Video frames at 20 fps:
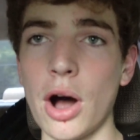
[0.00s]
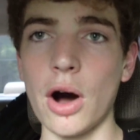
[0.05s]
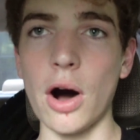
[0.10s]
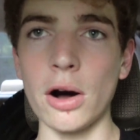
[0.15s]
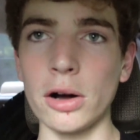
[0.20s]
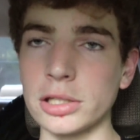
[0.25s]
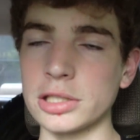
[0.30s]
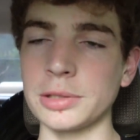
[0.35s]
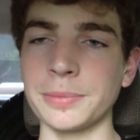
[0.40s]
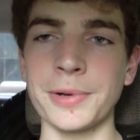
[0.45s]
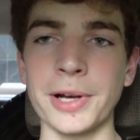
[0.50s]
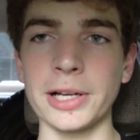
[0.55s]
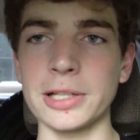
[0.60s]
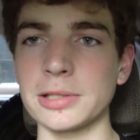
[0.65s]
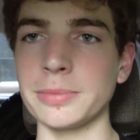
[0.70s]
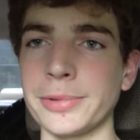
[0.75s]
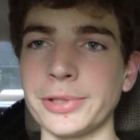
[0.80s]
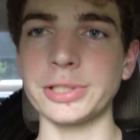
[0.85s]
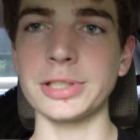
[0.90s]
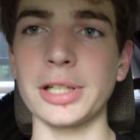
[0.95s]
Awesome
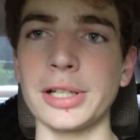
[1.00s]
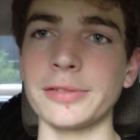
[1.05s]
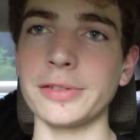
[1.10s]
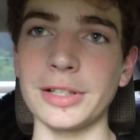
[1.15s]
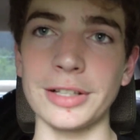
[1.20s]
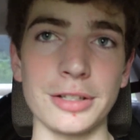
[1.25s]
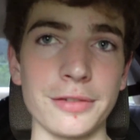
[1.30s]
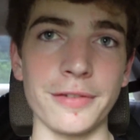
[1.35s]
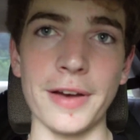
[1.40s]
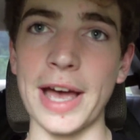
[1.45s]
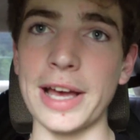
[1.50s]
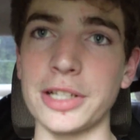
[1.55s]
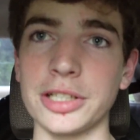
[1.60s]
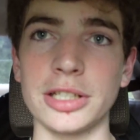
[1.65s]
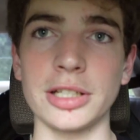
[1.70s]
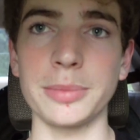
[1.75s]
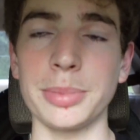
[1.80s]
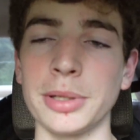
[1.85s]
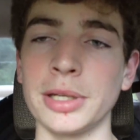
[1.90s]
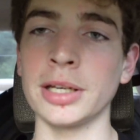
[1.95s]
customer service, fast
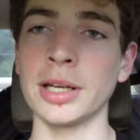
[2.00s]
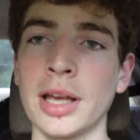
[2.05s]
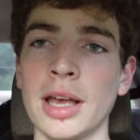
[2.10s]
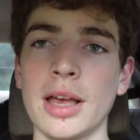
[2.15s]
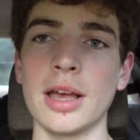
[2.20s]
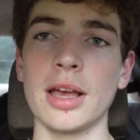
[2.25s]
shipping,